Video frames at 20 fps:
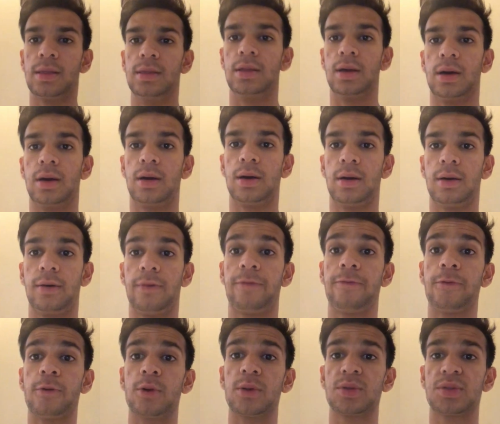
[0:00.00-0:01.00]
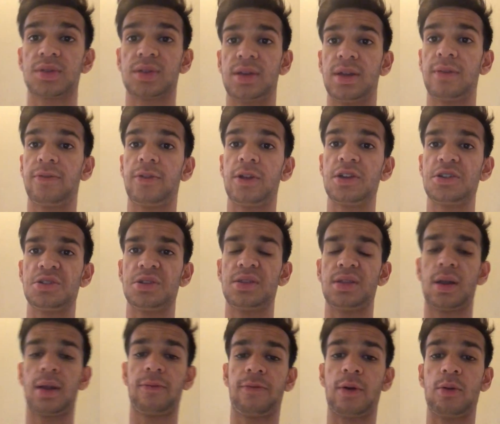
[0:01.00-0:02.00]
The fourth
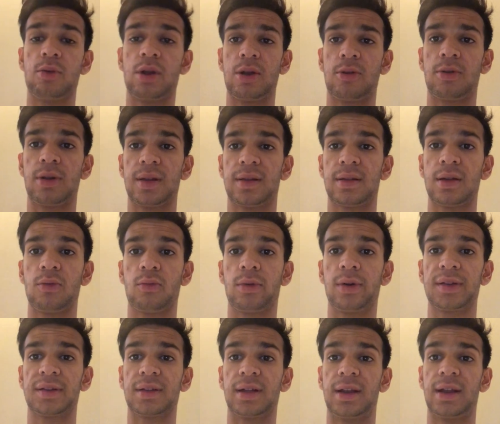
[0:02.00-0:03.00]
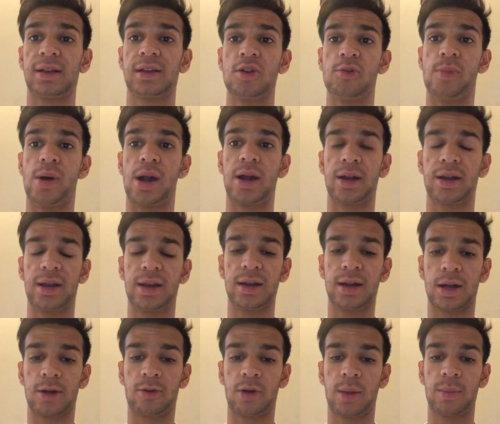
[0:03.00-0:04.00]
definition that I found interesting was collective
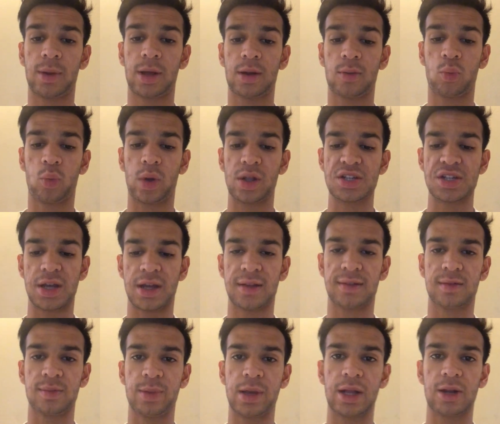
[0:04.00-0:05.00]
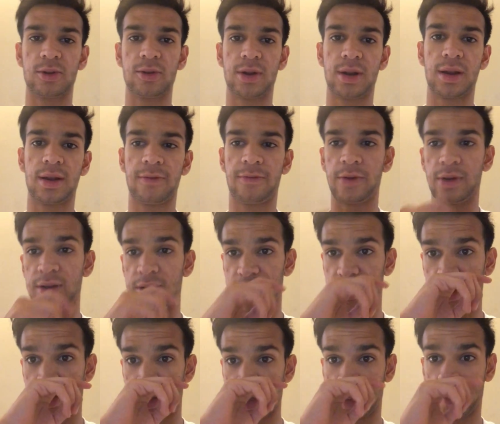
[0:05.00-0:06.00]
bargaining agreement, which has to be included if we're
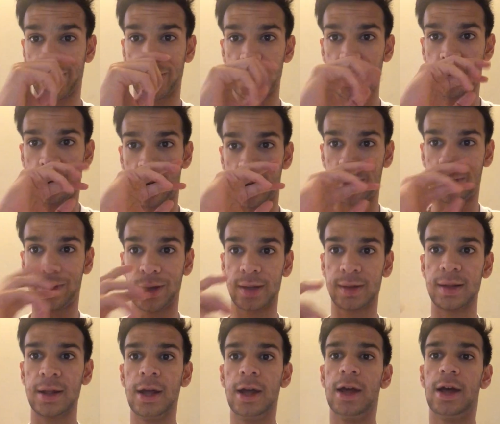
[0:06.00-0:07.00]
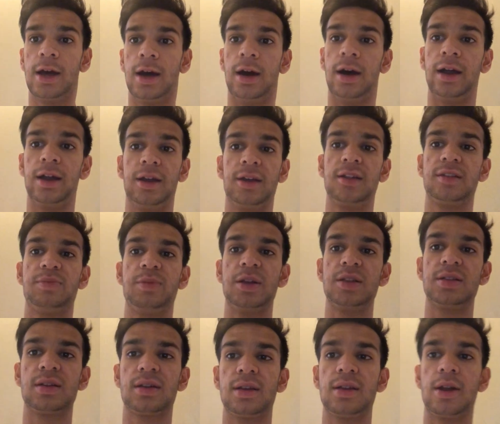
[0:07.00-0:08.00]
discussing about the contracts. It is
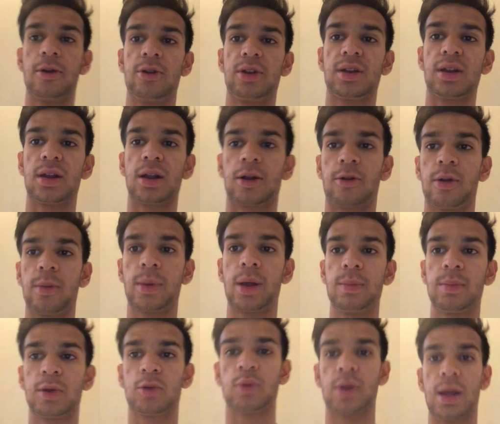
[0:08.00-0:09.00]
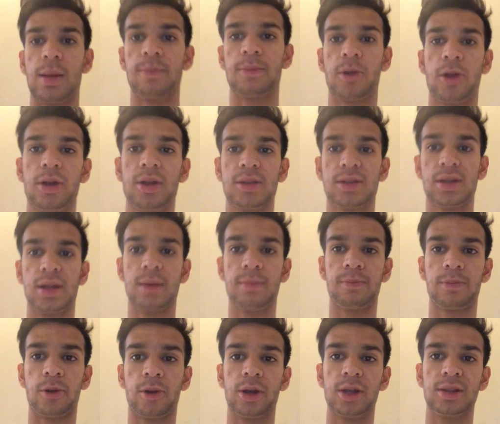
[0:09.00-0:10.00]
basically a written agreement between employers and
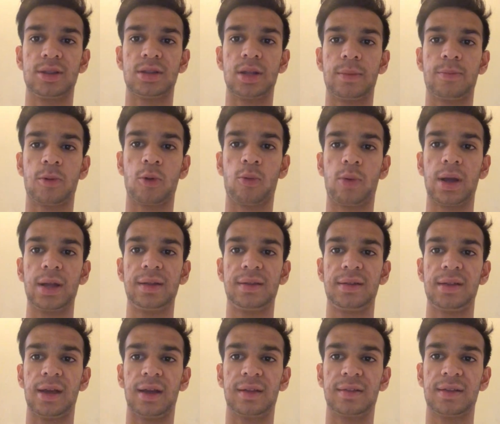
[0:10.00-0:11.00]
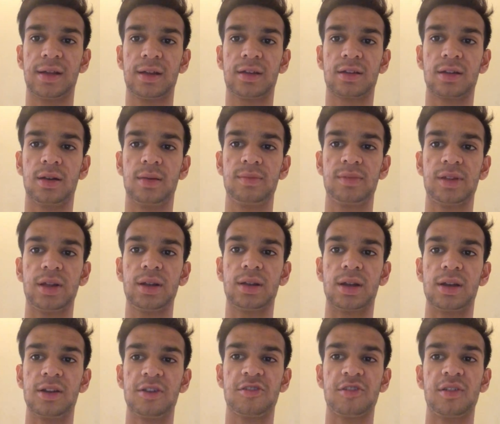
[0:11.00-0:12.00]
employees that provides the exact terms and
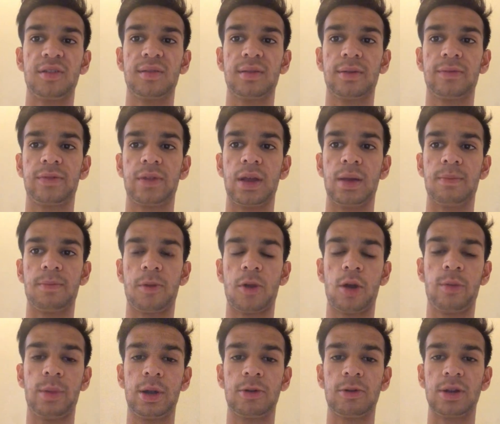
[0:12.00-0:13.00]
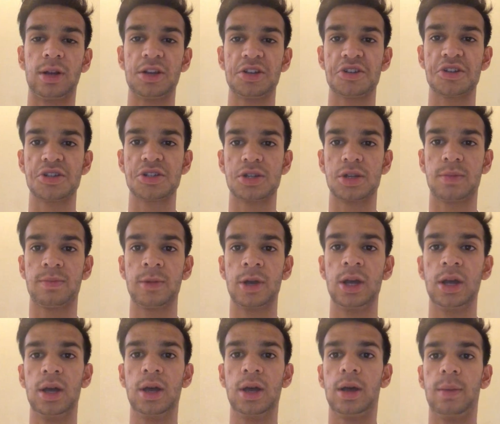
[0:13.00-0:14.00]
conditions of the employment relationship
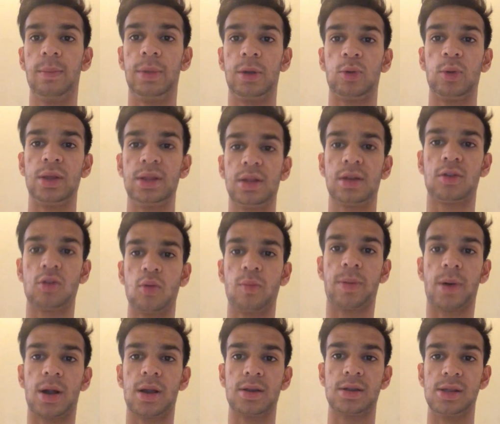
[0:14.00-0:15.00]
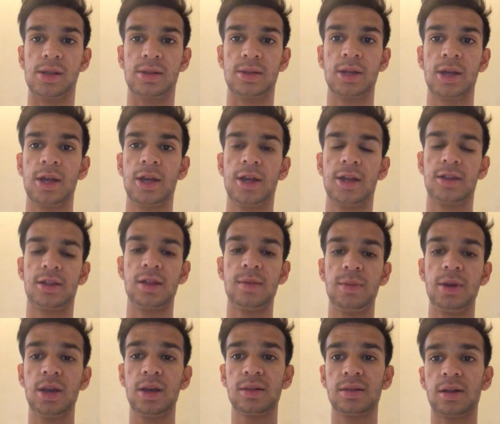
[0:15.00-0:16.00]
between the two parties.
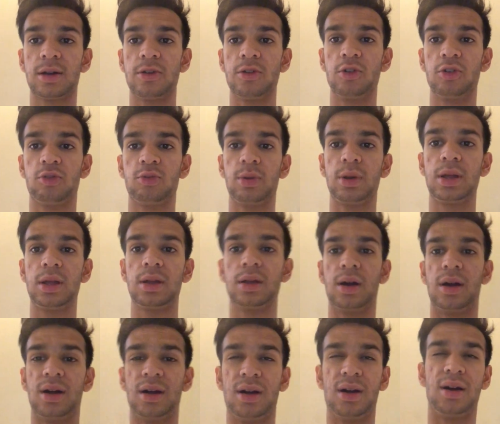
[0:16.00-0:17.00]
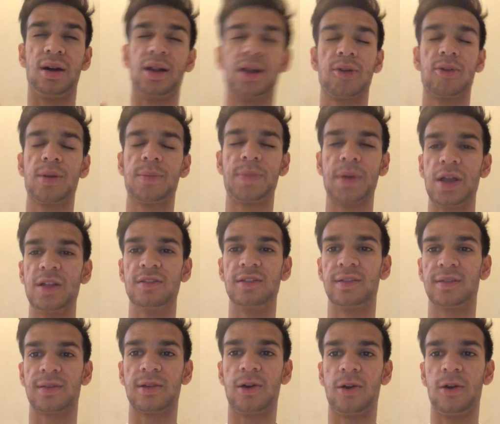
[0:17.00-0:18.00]
CBAs are usually 100
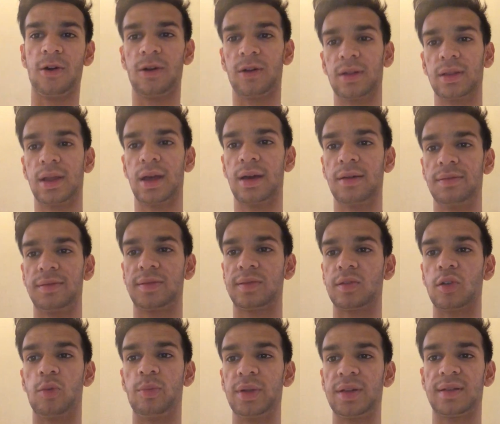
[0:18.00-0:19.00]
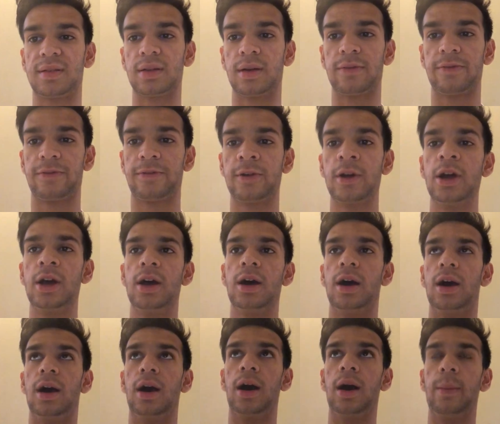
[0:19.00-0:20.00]
pages long. They have so much stuff,
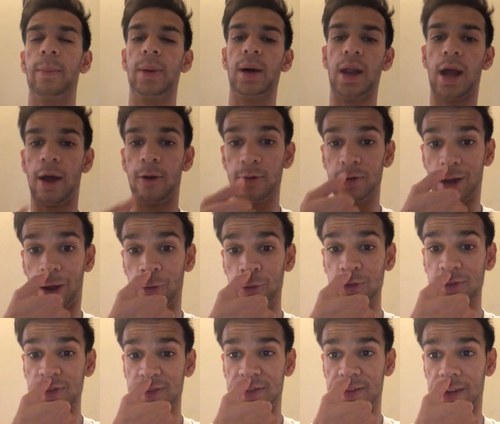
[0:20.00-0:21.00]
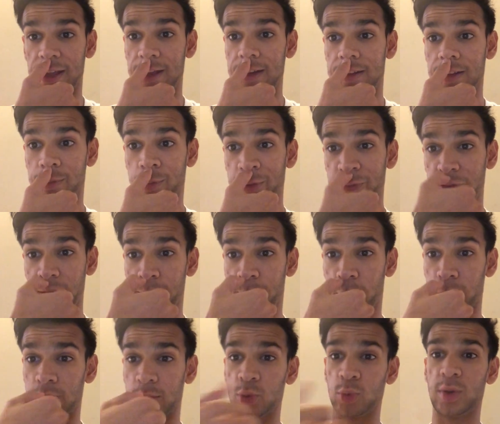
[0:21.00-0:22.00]
but I would just state some of the
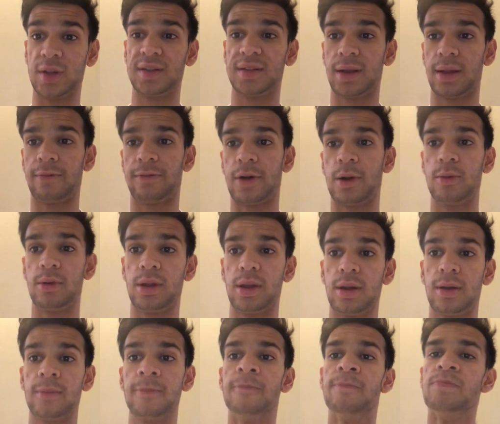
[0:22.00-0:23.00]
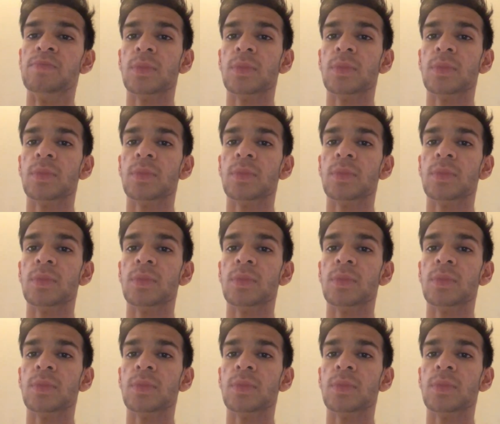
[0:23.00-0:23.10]
important ones that I found here.